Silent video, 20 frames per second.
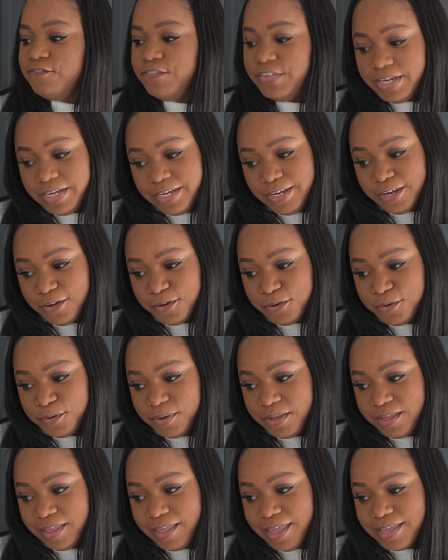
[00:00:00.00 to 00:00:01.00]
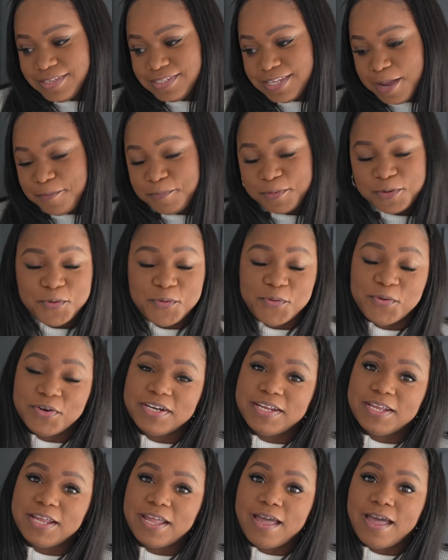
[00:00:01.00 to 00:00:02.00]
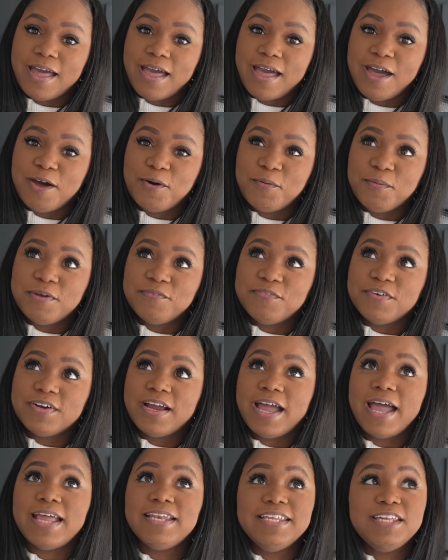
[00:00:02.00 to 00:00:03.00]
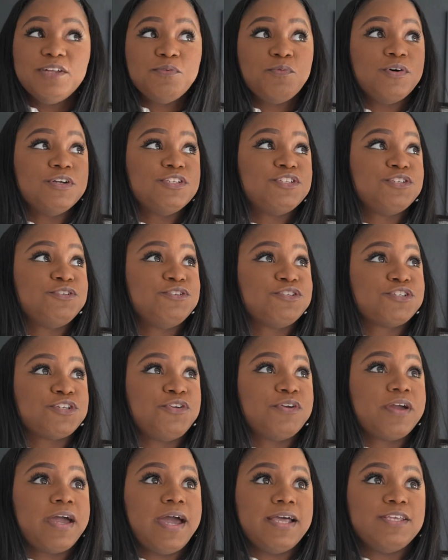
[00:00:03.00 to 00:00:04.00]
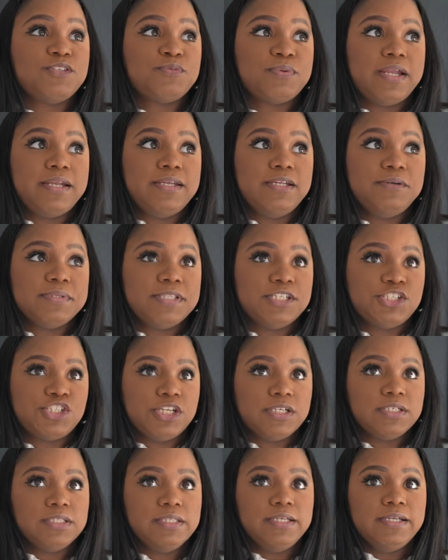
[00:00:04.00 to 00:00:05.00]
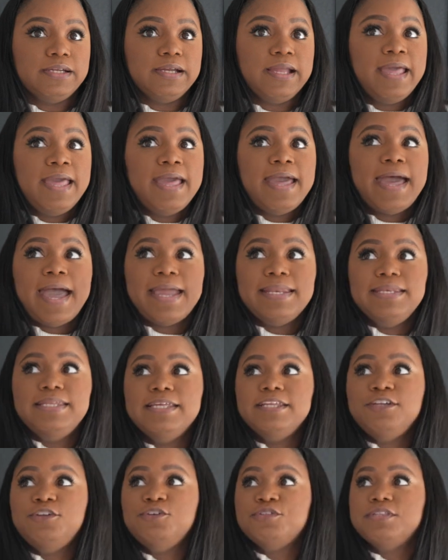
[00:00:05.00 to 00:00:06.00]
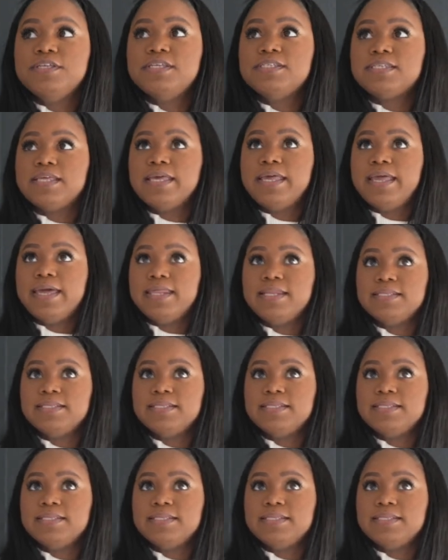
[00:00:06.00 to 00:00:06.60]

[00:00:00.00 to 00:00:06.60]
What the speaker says: video as I'm recording. However, I did want to show you guys what I did with the chandelier. I did do this ahead